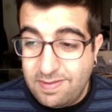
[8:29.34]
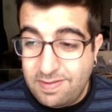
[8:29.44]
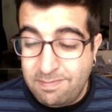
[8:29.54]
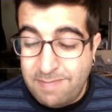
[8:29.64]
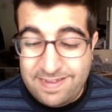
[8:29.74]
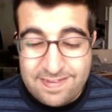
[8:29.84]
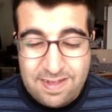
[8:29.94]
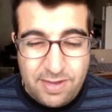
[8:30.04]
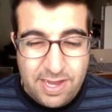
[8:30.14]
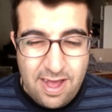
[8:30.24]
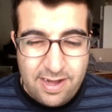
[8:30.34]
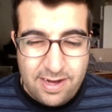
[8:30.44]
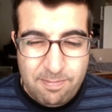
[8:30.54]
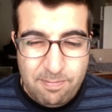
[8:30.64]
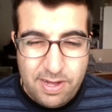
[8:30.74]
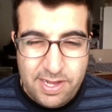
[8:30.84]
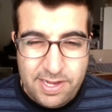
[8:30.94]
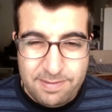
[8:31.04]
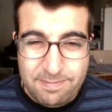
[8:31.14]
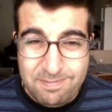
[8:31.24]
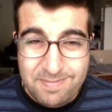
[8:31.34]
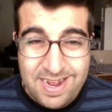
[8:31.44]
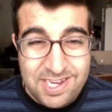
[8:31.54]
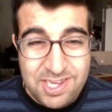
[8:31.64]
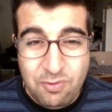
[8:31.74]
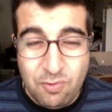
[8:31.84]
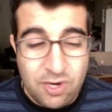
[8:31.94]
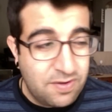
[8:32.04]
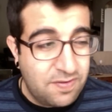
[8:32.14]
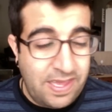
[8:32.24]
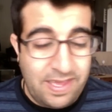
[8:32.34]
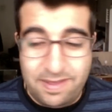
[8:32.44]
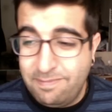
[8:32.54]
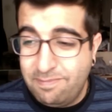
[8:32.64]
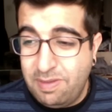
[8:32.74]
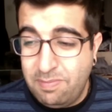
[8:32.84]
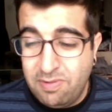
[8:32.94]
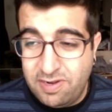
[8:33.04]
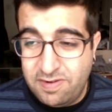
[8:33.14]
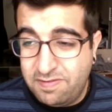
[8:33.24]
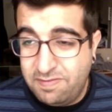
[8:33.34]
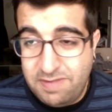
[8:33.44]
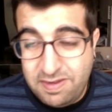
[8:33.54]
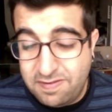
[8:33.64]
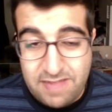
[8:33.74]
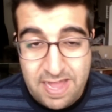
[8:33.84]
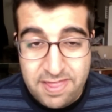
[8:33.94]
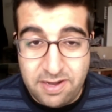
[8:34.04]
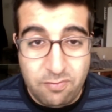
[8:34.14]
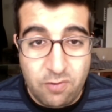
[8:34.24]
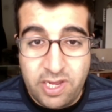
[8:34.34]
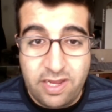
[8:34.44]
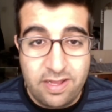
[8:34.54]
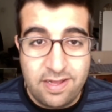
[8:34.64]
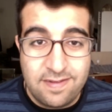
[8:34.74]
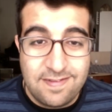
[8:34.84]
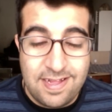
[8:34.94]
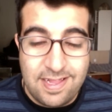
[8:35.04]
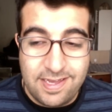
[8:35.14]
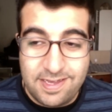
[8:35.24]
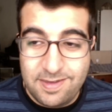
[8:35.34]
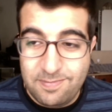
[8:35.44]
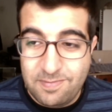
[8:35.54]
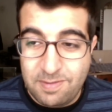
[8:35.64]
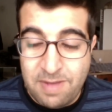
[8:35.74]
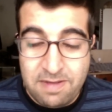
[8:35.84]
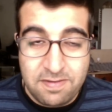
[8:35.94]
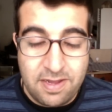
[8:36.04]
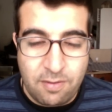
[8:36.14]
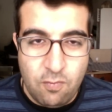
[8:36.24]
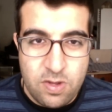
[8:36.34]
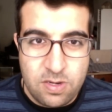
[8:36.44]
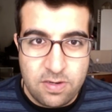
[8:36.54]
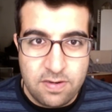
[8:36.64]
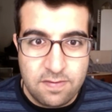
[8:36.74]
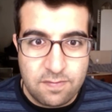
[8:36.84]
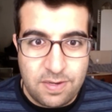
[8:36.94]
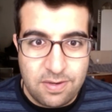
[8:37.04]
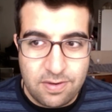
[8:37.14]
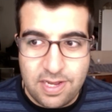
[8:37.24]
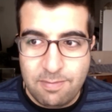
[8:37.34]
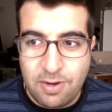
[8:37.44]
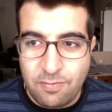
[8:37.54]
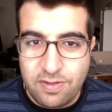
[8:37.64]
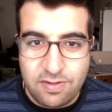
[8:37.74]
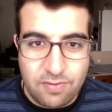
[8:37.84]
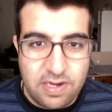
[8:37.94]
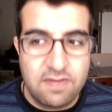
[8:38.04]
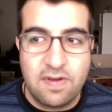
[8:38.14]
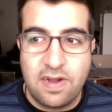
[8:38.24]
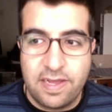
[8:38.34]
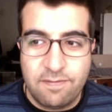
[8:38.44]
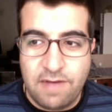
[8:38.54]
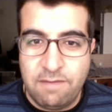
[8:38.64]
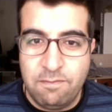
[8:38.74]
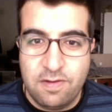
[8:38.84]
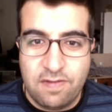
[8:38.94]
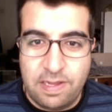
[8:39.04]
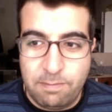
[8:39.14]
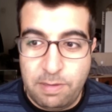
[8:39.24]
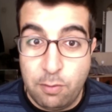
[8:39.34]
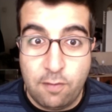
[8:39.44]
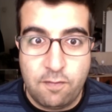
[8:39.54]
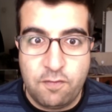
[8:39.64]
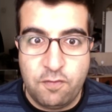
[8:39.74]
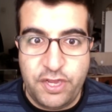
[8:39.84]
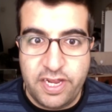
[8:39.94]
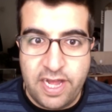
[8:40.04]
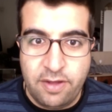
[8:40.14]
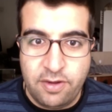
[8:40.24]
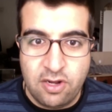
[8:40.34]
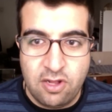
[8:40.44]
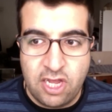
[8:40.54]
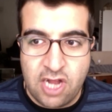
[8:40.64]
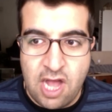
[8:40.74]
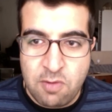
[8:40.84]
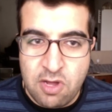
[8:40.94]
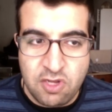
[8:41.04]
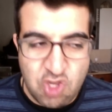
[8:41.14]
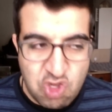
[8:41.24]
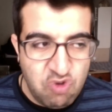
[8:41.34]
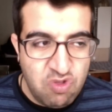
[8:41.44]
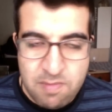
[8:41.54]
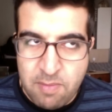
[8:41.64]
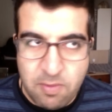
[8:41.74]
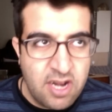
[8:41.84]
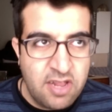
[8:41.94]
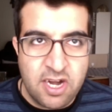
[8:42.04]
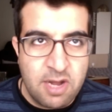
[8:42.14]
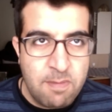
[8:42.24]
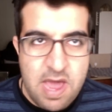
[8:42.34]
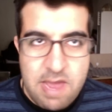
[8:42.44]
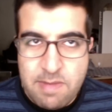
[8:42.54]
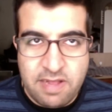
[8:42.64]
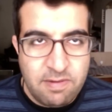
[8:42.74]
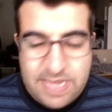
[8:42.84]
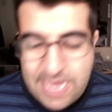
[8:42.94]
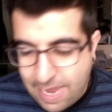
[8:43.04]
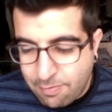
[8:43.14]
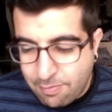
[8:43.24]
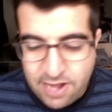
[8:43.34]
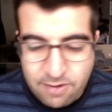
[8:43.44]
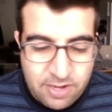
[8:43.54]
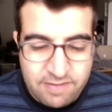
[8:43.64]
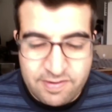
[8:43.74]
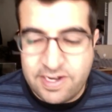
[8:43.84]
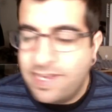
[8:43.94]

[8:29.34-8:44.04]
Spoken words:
Might sound chaotic, but it actually works. Like people are just, they just stand there and wait. Like it's not like, imagine like winter in Sweden or Denmark when the trains are like 5 minutes late. People are freaking out, like I'm gonna sue them. They're gonna pay my cab ride or whatever.